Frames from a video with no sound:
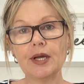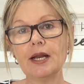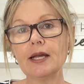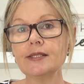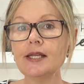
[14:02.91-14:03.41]
And
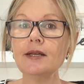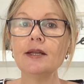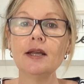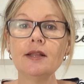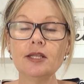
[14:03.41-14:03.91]
like I said,
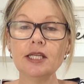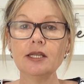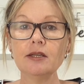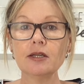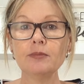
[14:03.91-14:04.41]

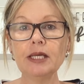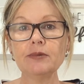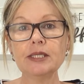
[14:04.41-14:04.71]
the complete